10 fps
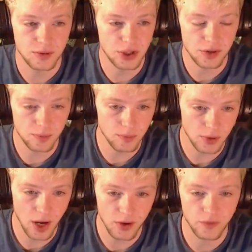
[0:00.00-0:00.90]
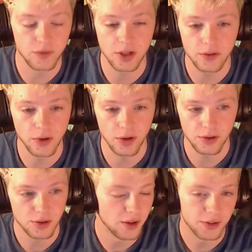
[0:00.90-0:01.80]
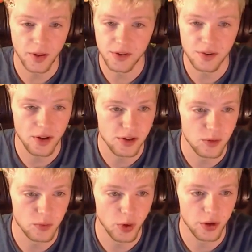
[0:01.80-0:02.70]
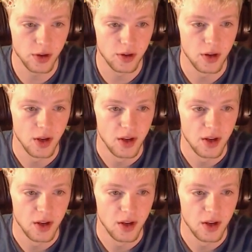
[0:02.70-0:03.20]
just kind of default. So that's also really good.